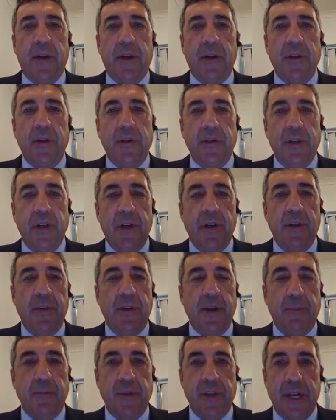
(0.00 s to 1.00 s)
consider
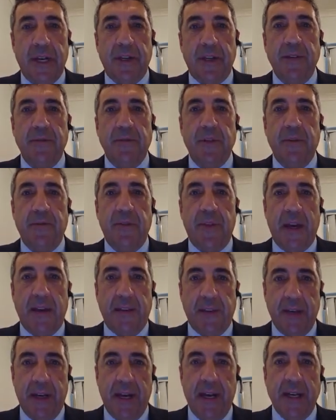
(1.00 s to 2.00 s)
the objectives of that
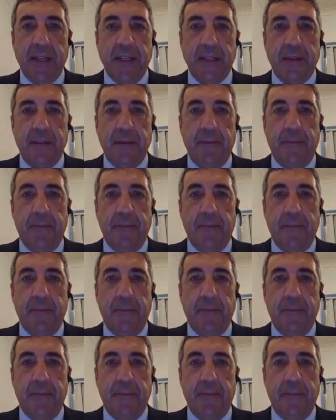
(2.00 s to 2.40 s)
task